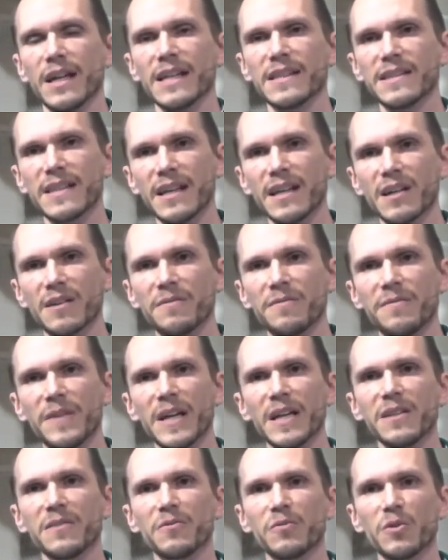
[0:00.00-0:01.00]
as they are
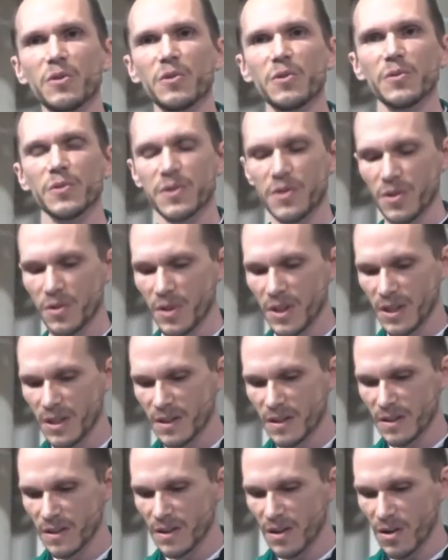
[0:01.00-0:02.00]
faithful to
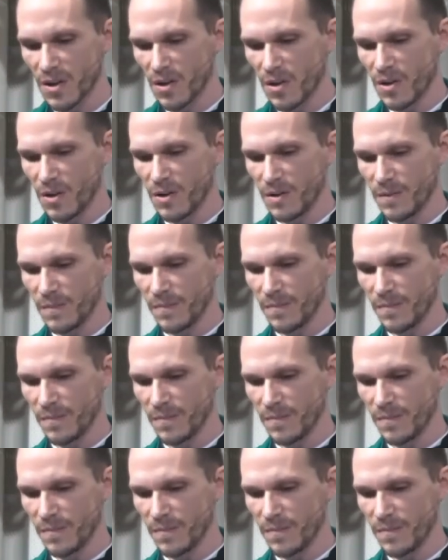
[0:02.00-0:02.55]
his call.